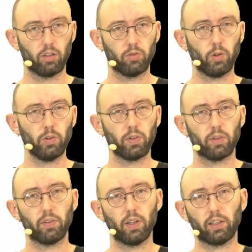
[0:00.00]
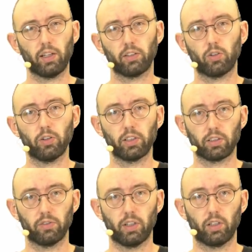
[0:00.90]
First, there are
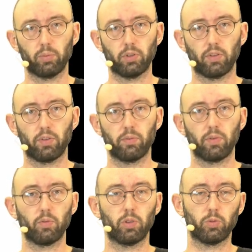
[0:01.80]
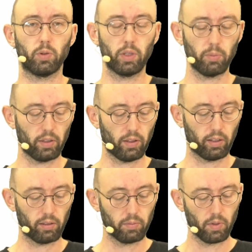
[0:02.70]
categorical variables. What do we mean by
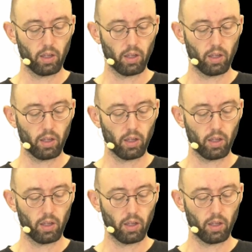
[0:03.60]
that?